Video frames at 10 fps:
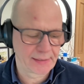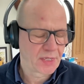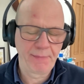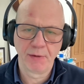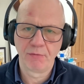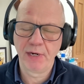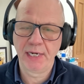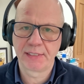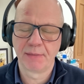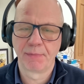Keep it
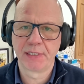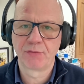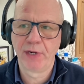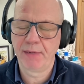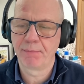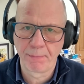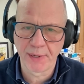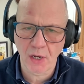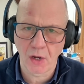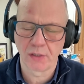really simple. It's really,
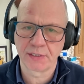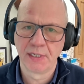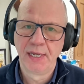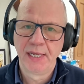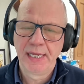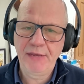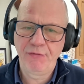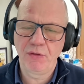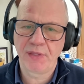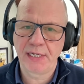because if
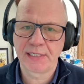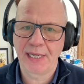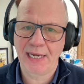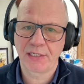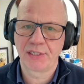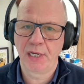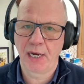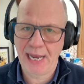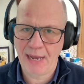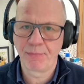you then say, actually,
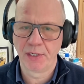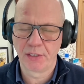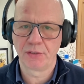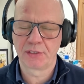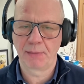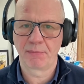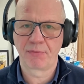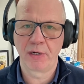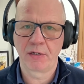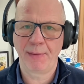I am going to do something
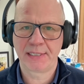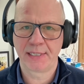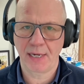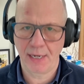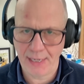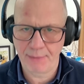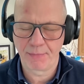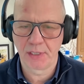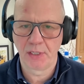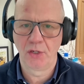programmatic, I am
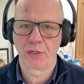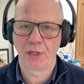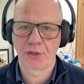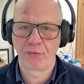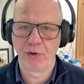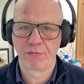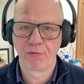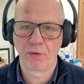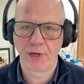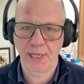going to look at 3 or
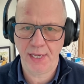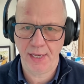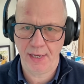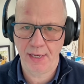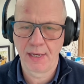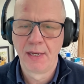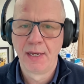4 a year,